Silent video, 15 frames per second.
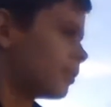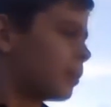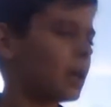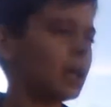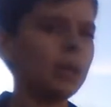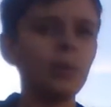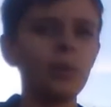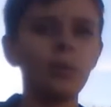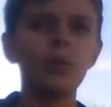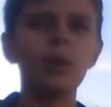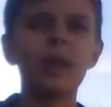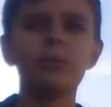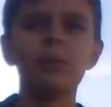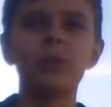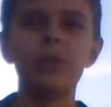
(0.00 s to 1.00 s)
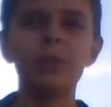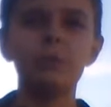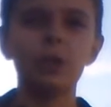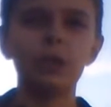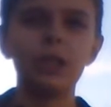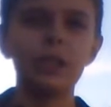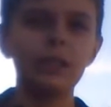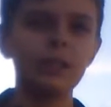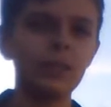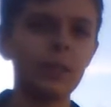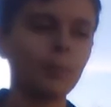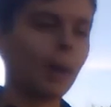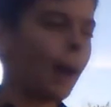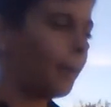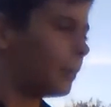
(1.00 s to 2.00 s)
But we'll have to see what ends
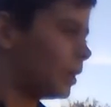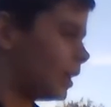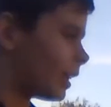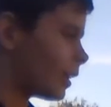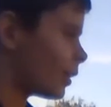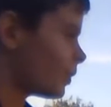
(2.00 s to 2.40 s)
up happening.